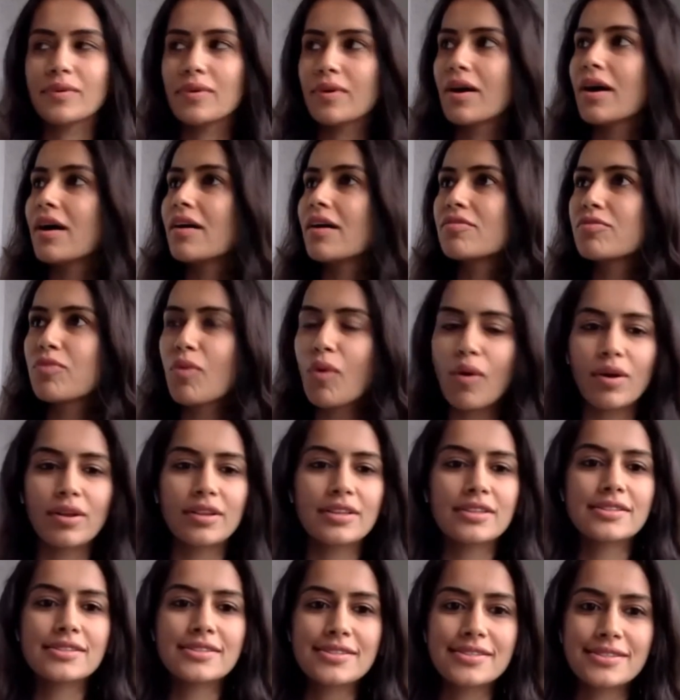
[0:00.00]

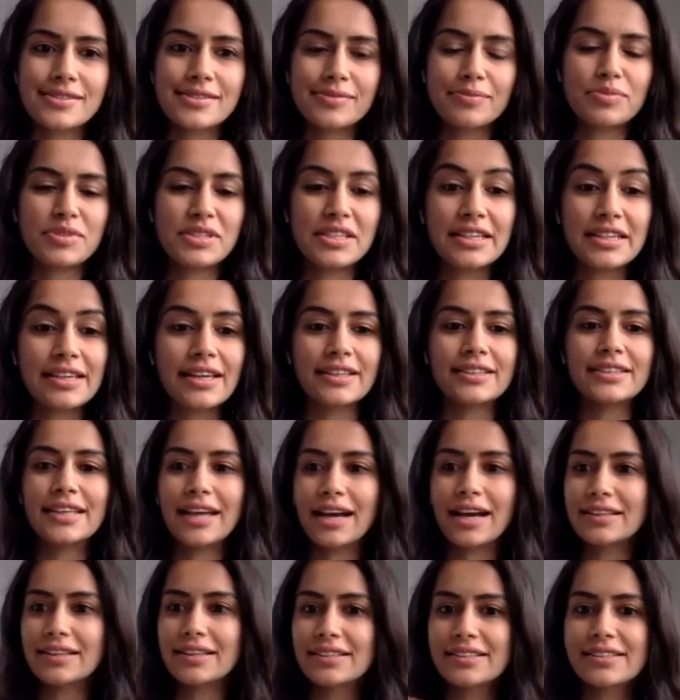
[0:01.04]
walls, ceiling,
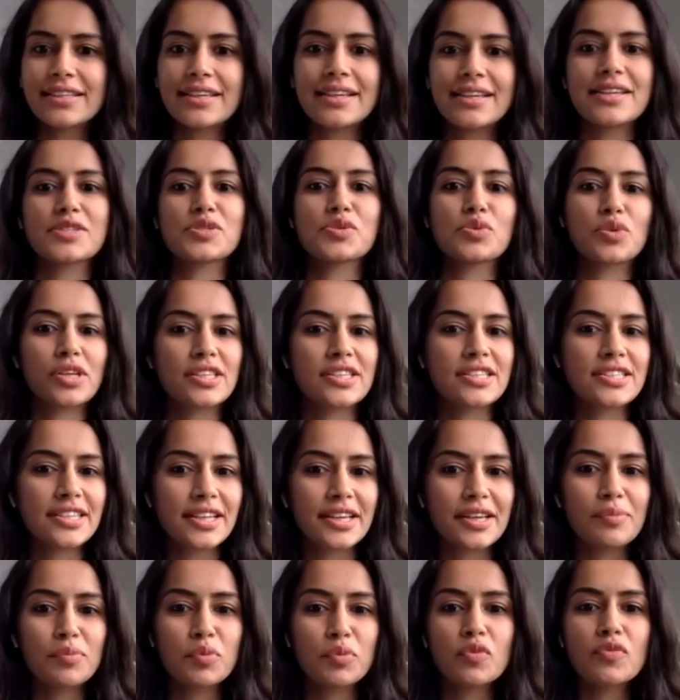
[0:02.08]
the other things you can
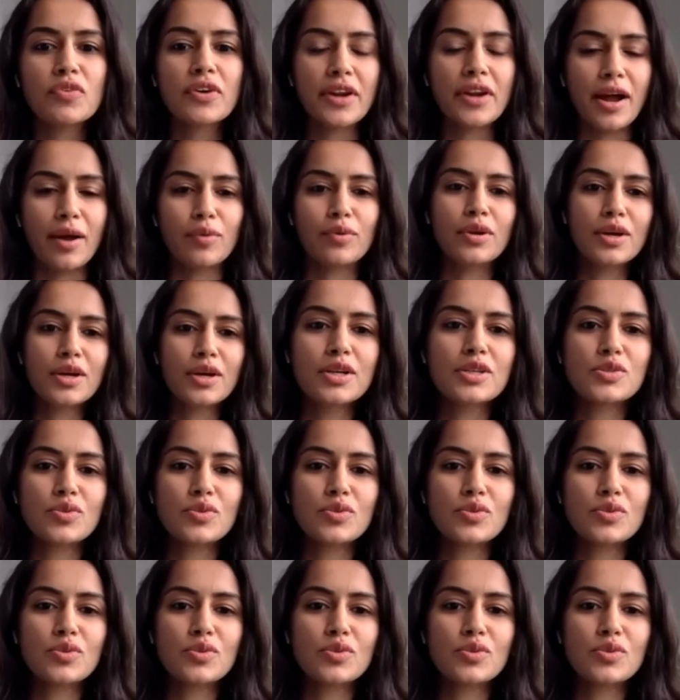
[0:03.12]
still move around.